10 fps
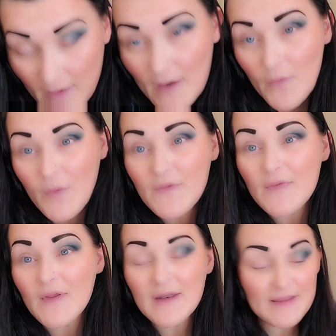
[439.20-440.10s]
And of course, at
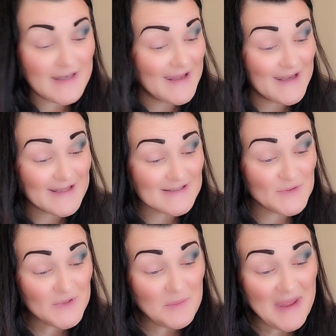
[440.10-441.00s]
the end of the day, it is
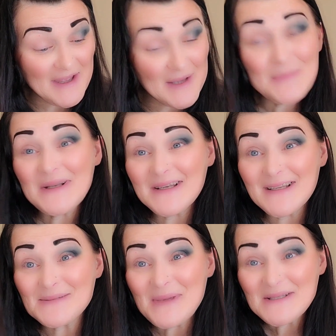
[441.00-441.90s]
only makeup and it
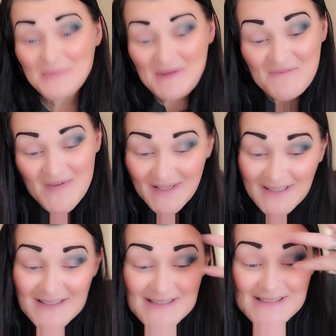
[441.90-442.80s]
is meant to be
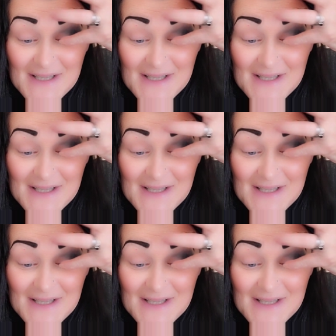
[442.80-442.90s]
fun.